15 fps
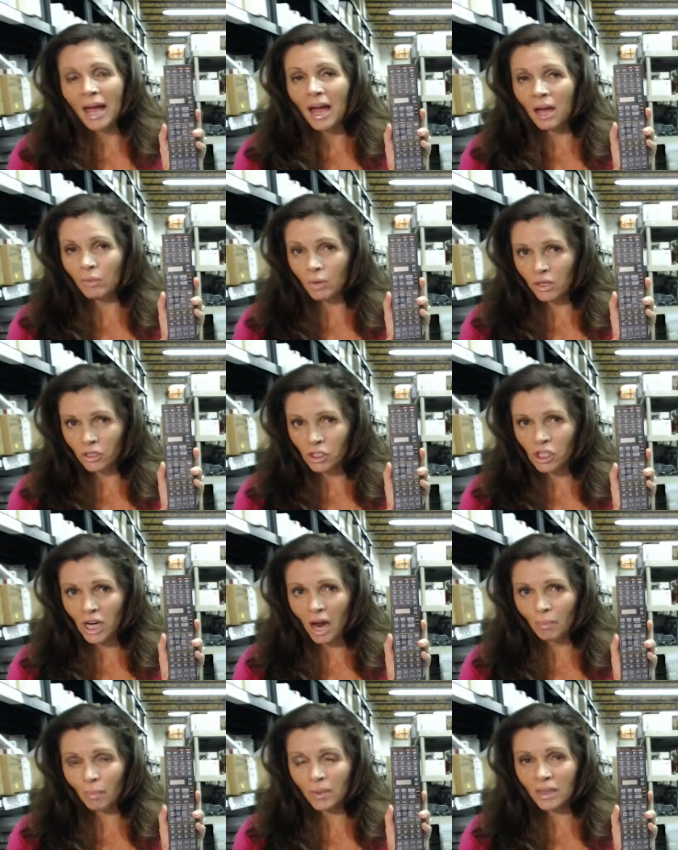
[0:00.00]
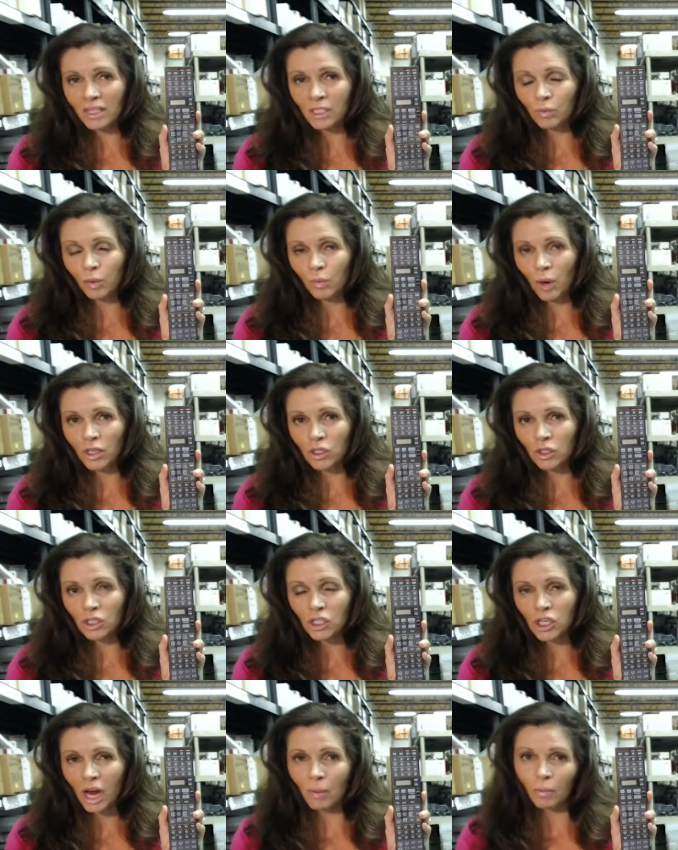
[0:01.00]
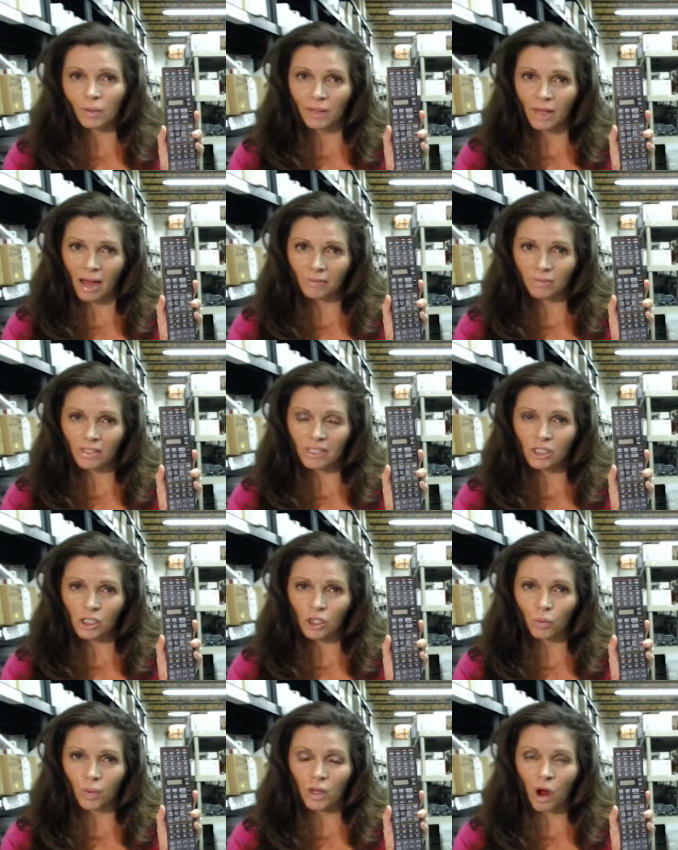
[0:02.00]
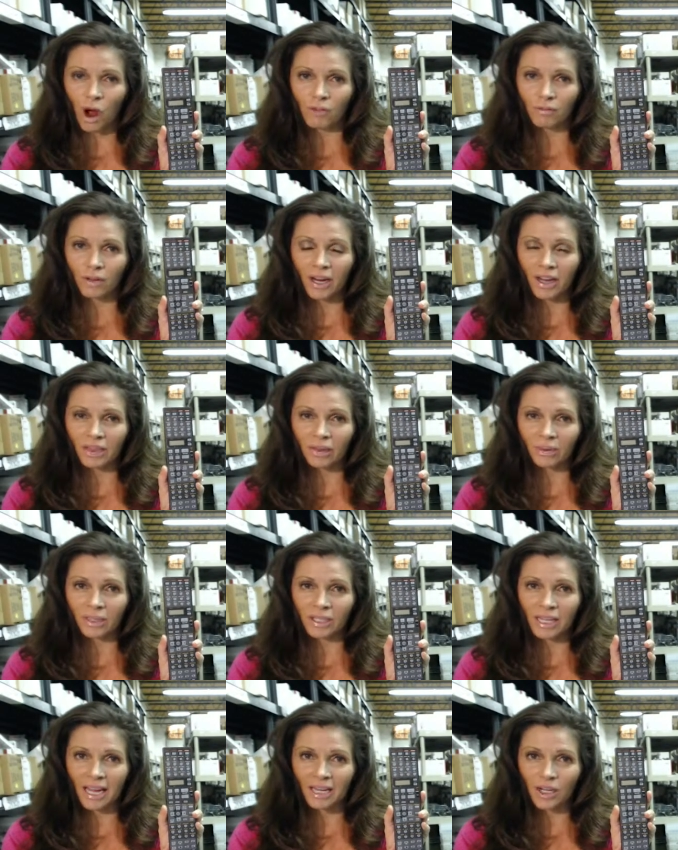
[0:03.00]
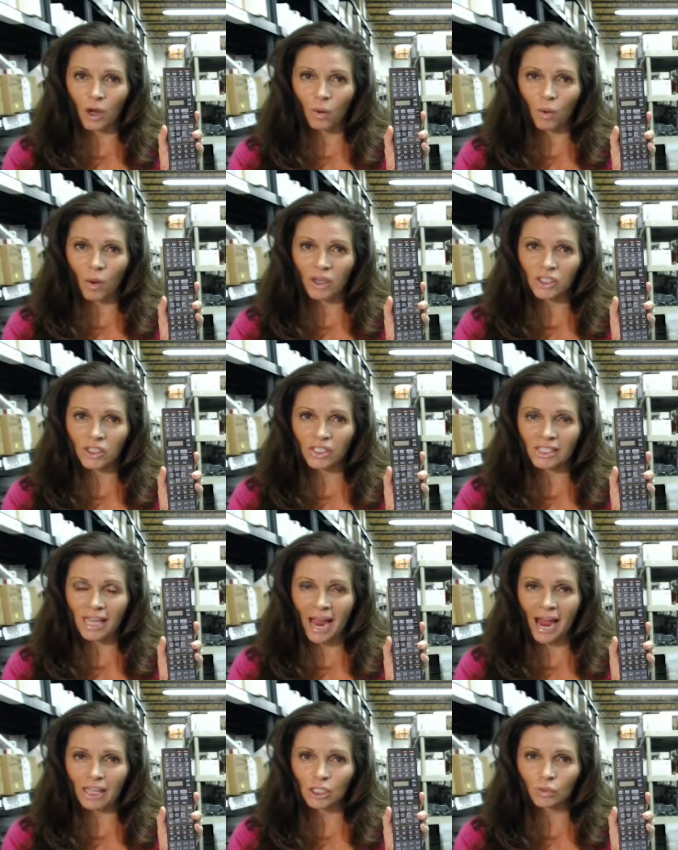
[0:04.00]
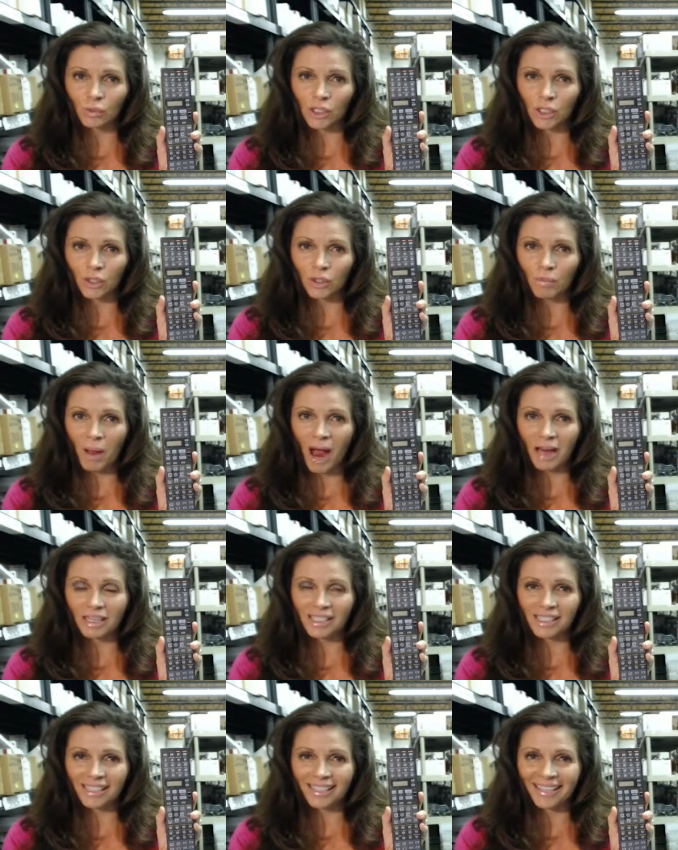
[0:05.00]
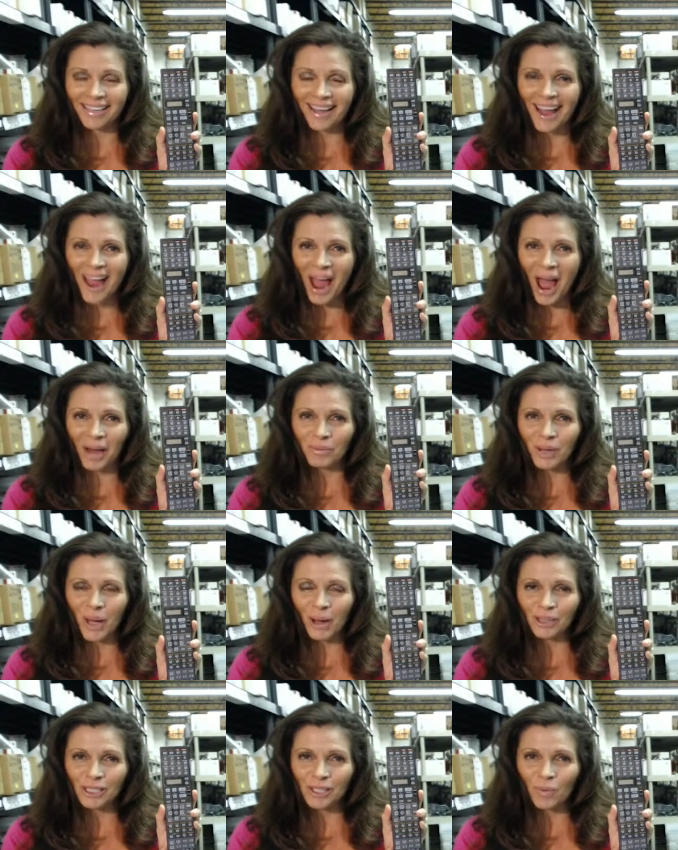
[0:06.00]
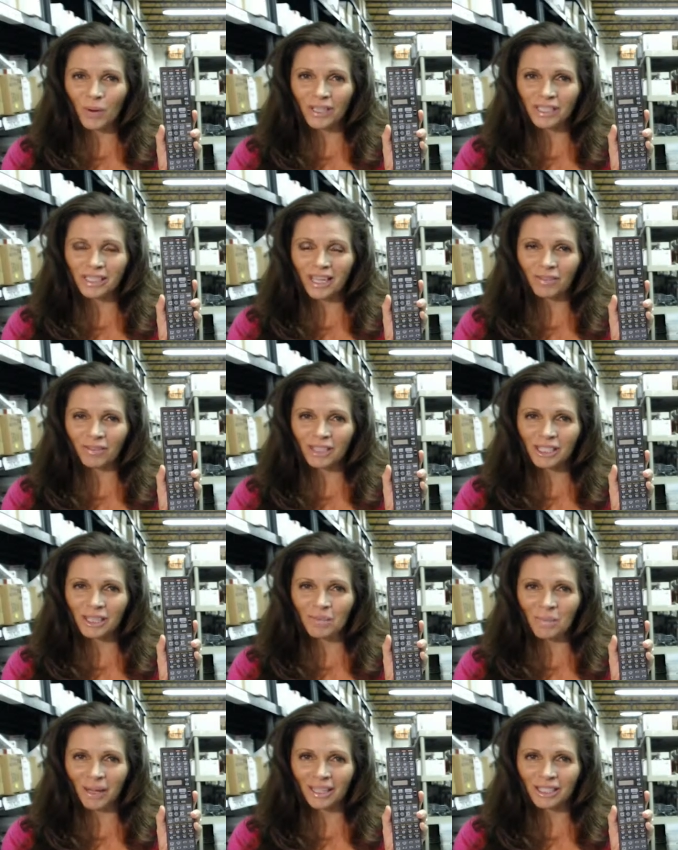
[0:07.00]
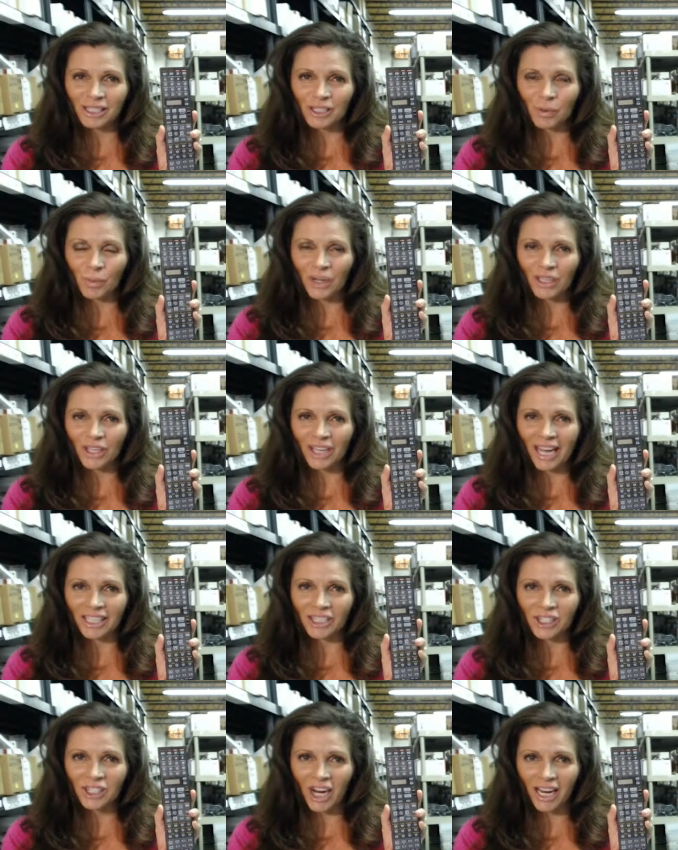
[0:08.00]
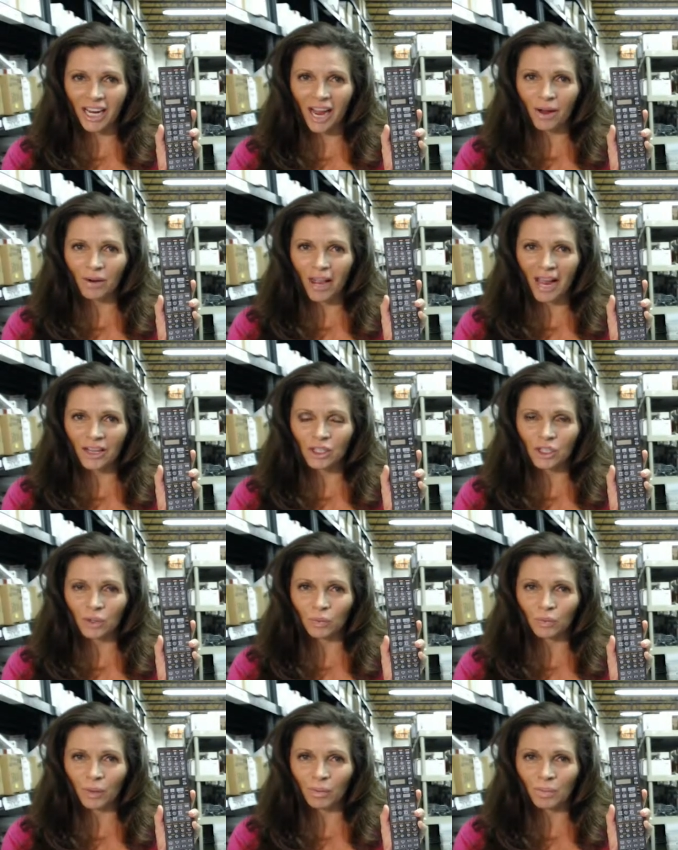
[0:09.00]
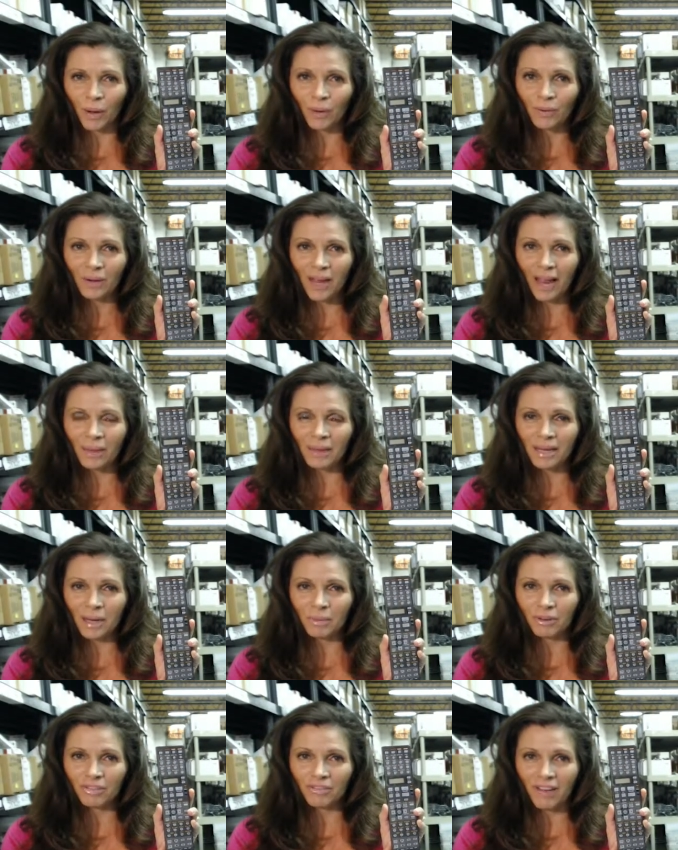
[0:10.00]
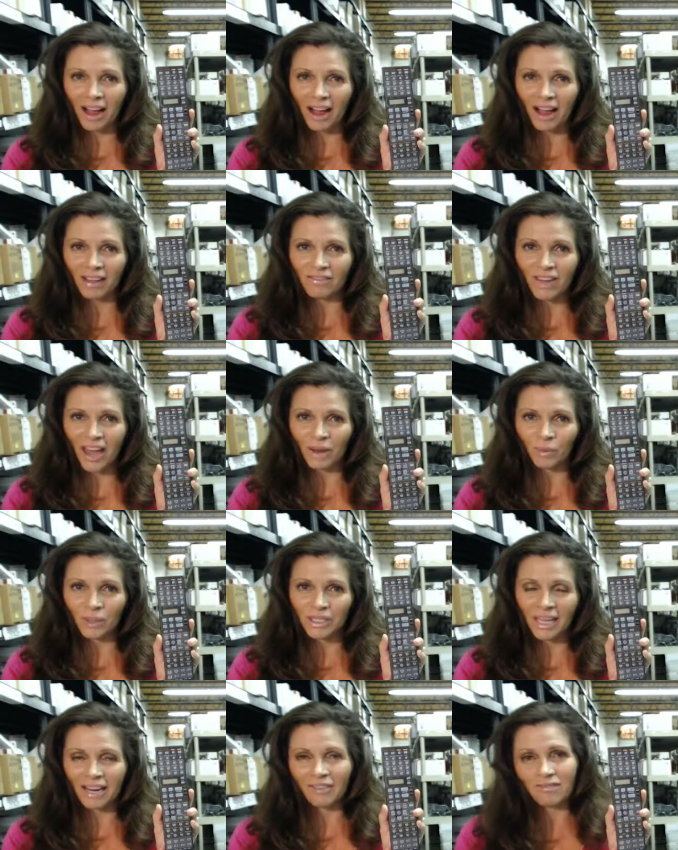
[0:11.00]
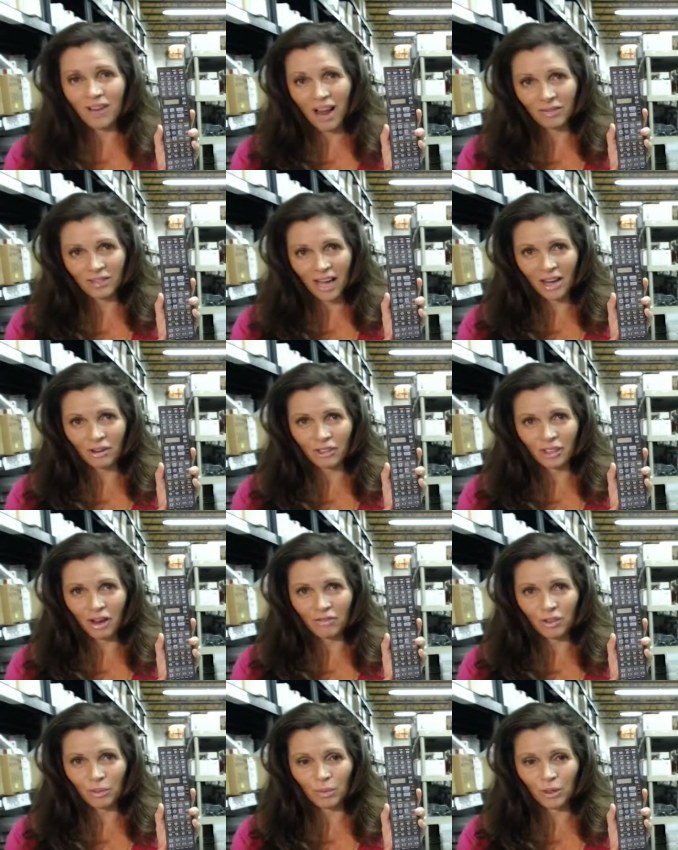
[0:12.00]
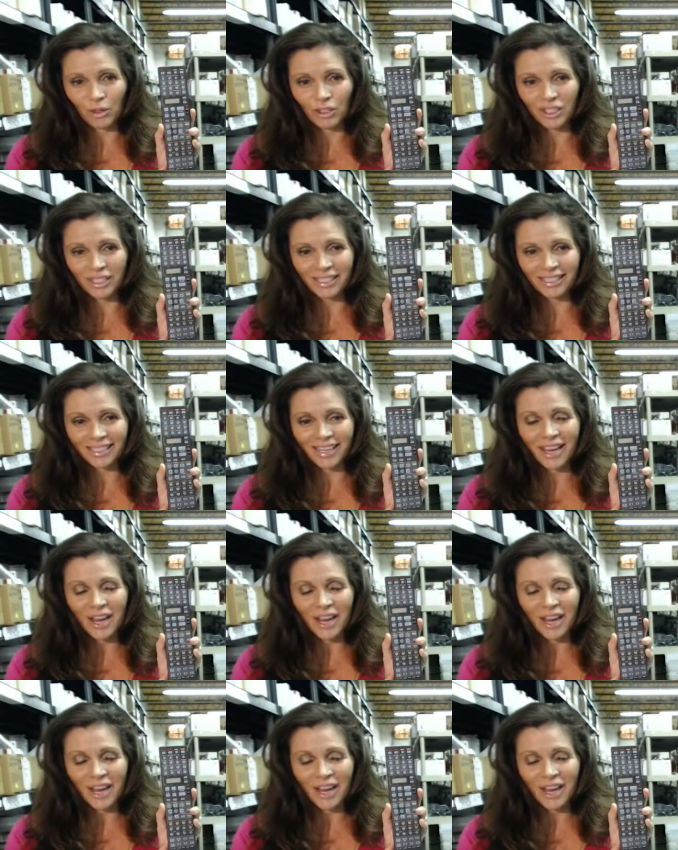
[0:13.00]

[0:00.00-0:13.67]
And when you shop with us, we want you to shop with confidence, so we offer a 30-day no questions asked return policy. And we also want to save you some money, so when you get to checkout, enter remote and the number 5, and we'll take $5 off your purchase.